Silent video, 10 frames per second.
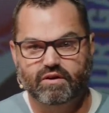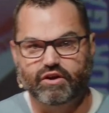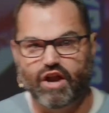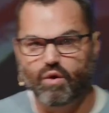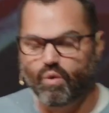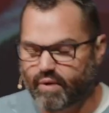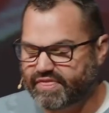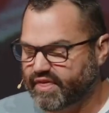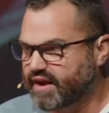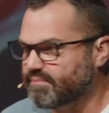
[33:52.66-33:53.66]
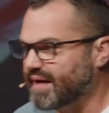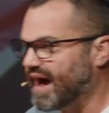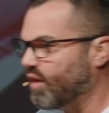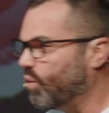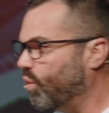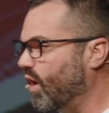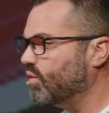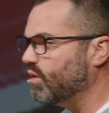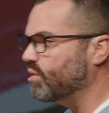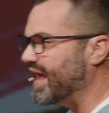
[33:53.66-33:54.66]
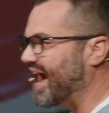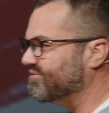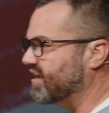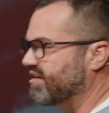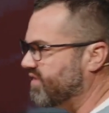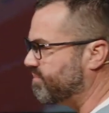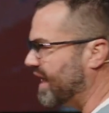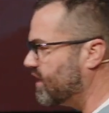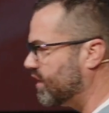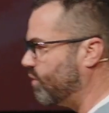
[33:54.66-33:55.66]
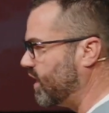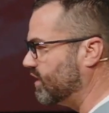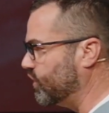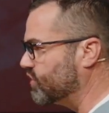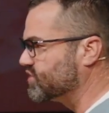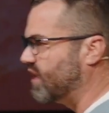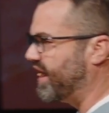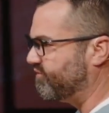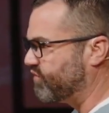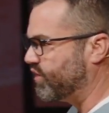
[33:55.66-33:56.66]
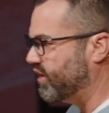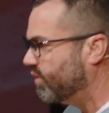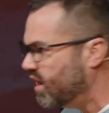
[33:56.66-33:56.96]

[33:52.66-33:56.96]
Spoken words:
You know, when we think about what would we have to give up, I don't know what it looks like for you.